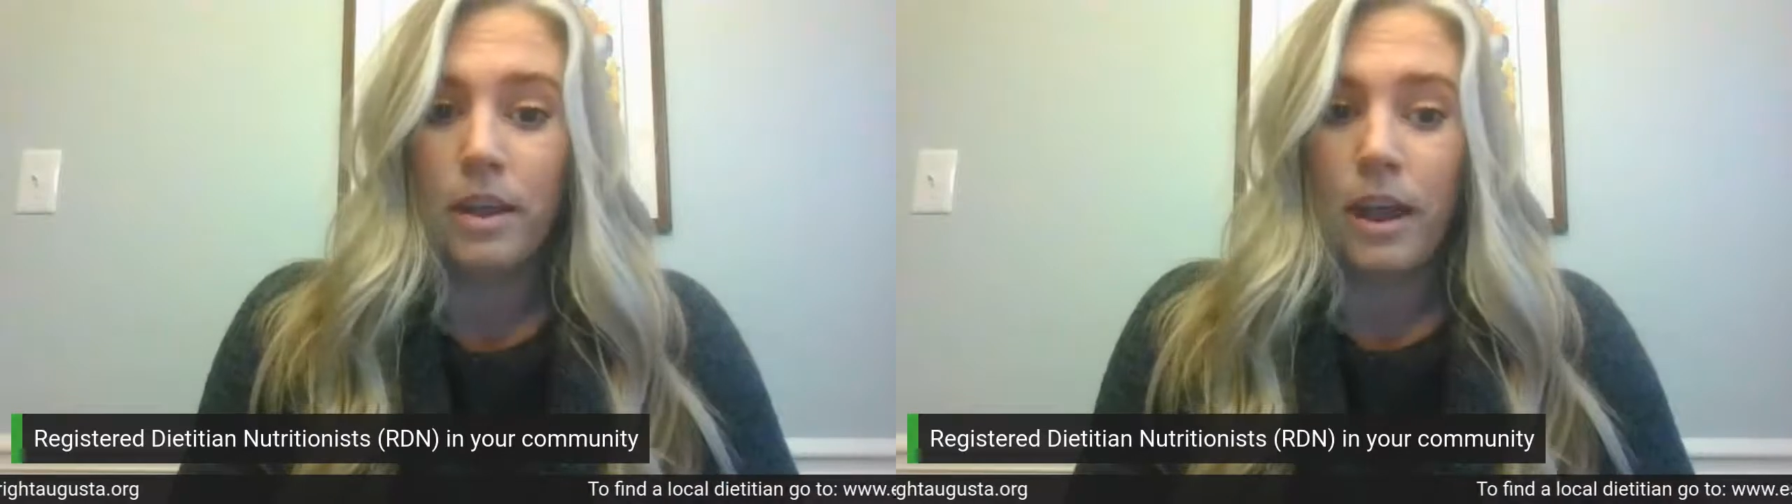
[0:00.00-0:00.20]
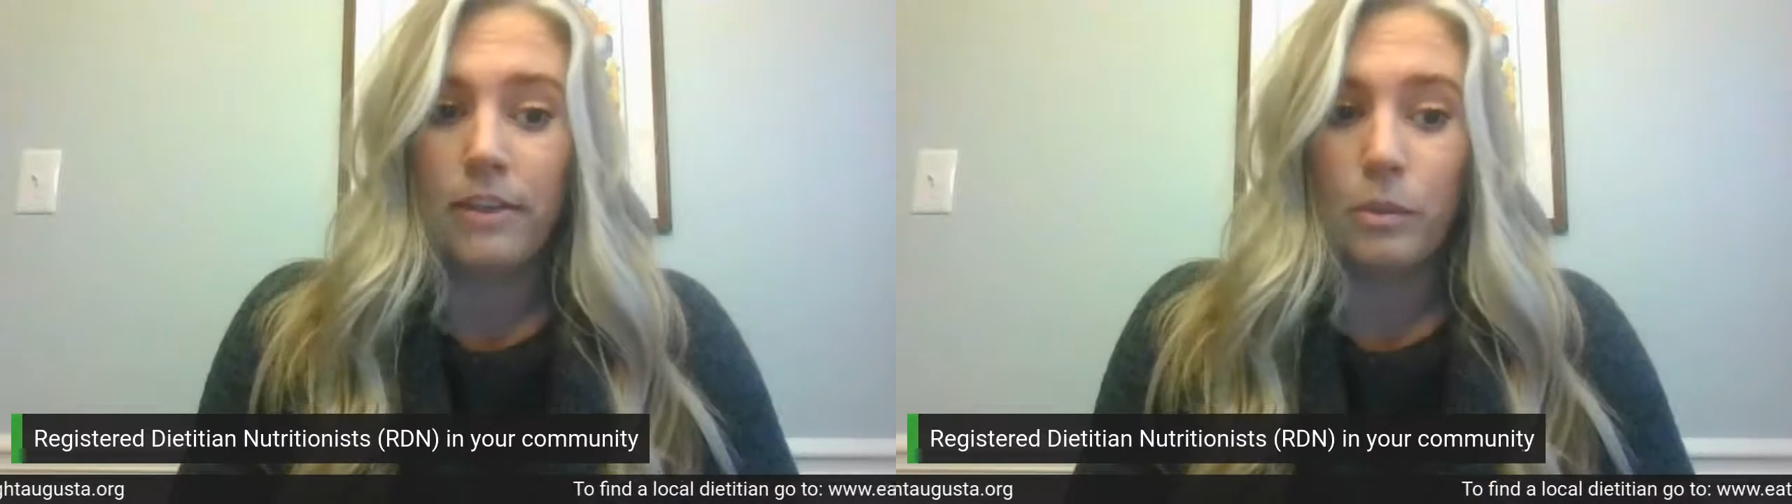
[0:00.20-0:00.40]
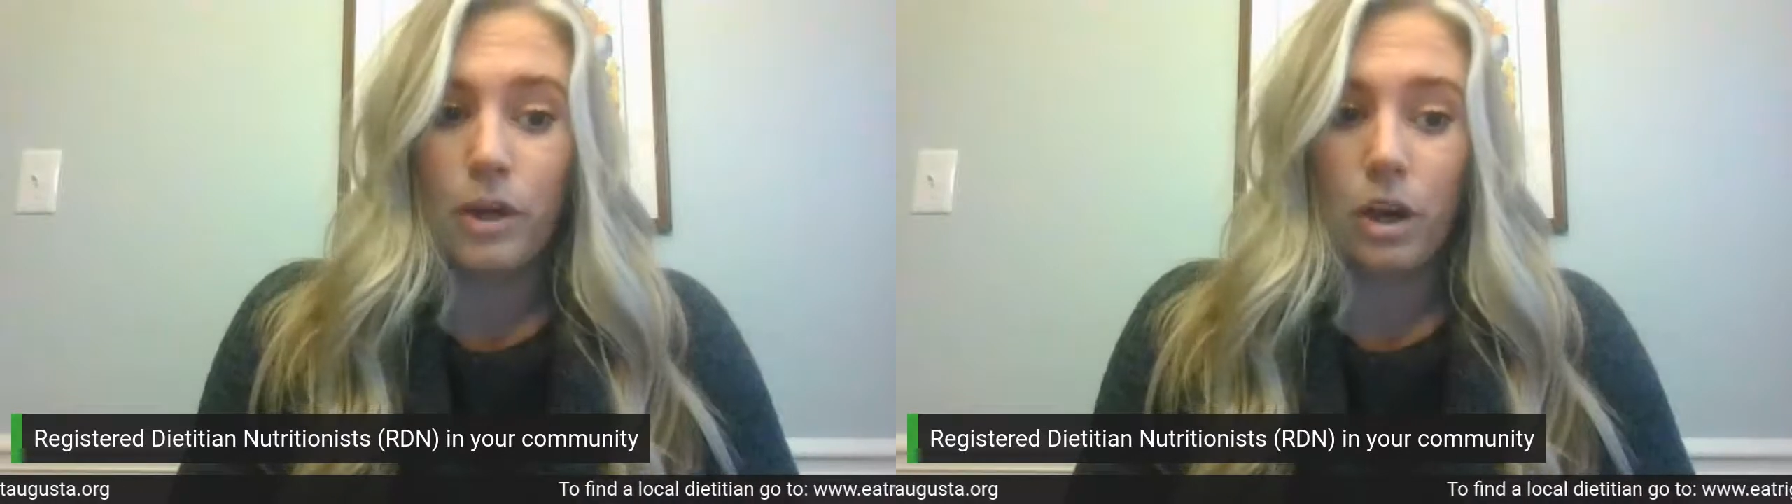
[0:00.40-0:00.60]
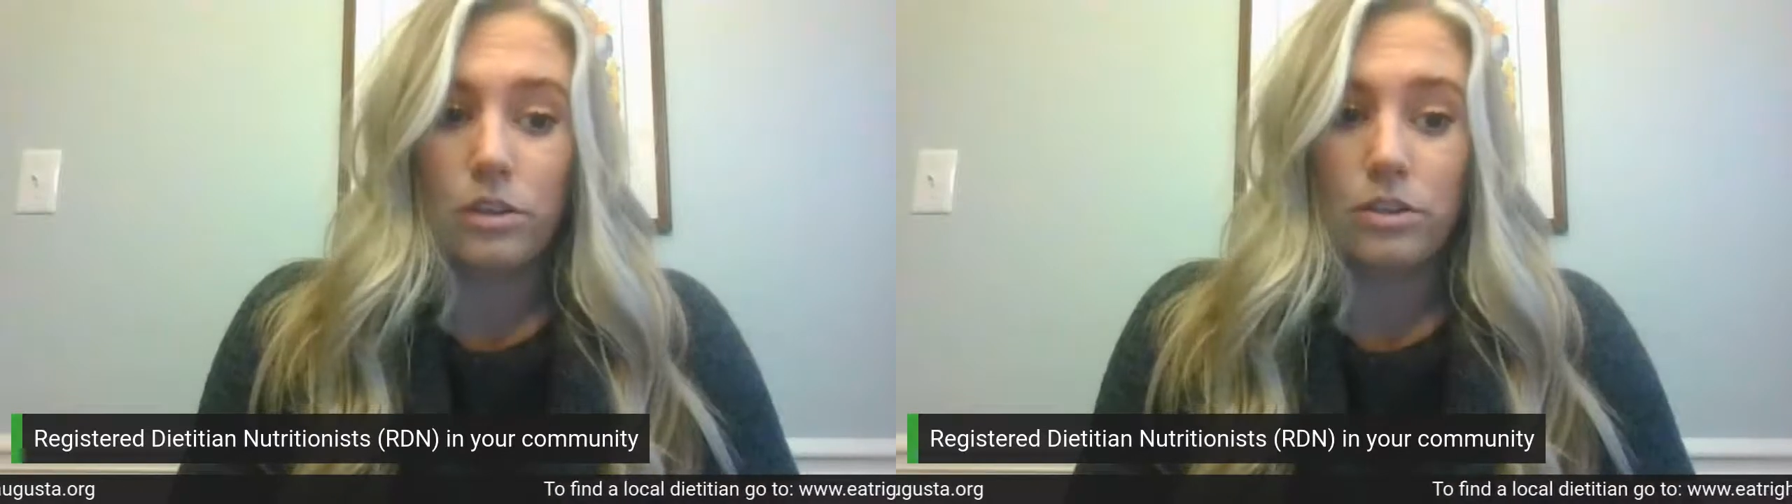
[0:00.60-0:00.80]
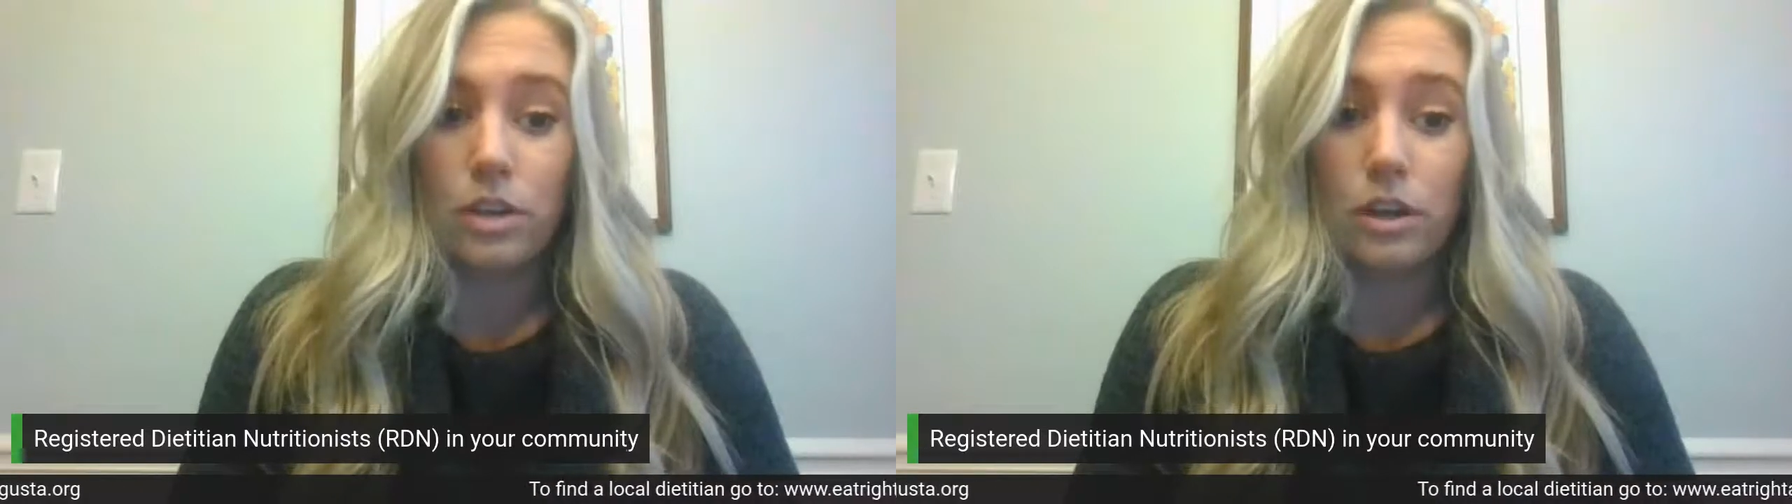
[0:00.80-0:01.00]
And
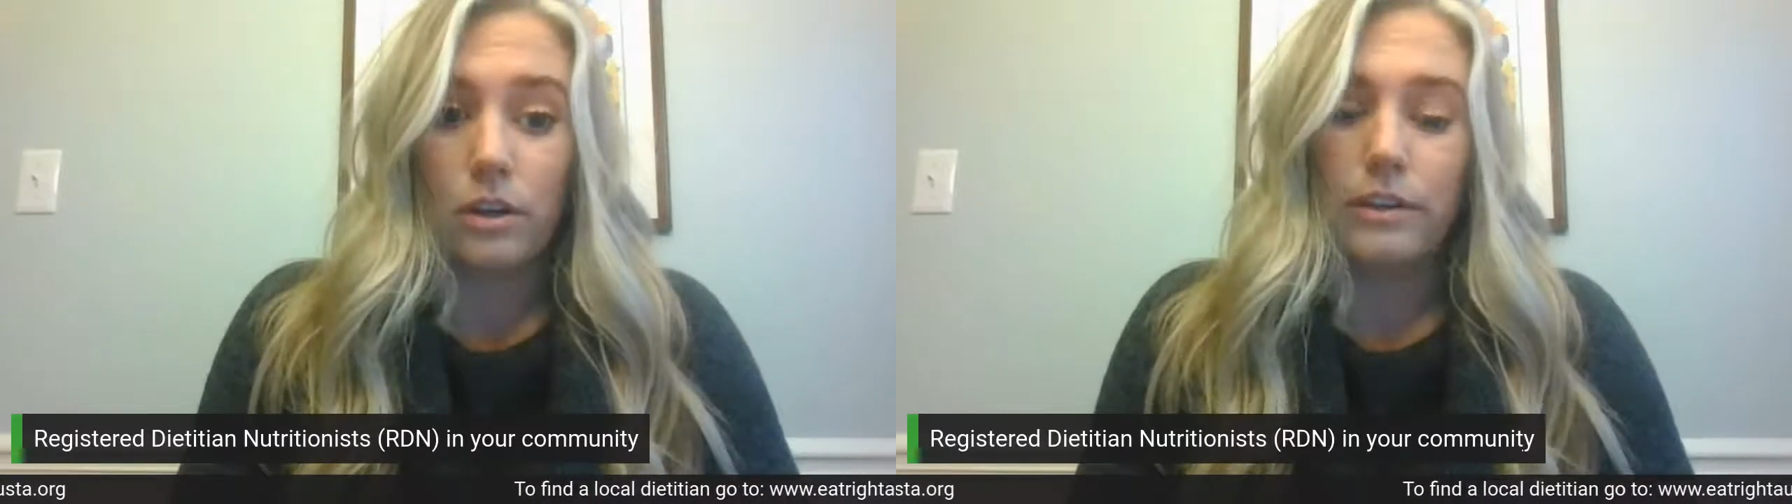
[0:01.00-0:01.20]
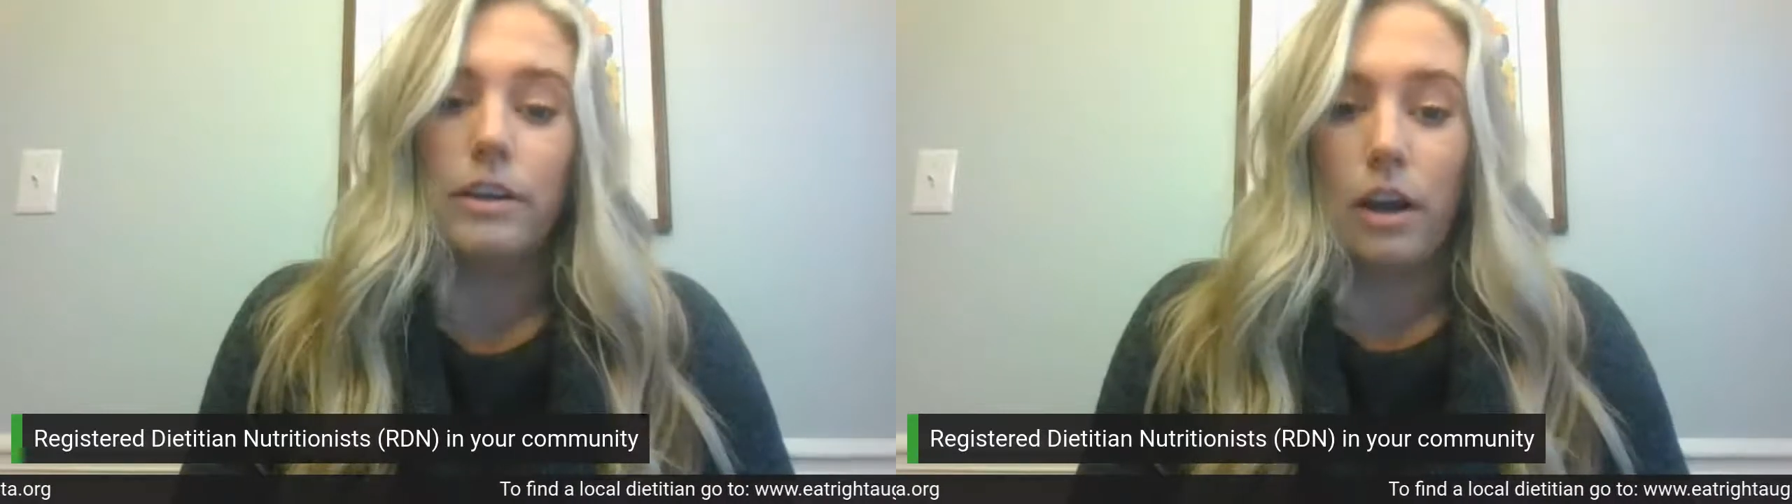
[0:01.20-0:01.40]
then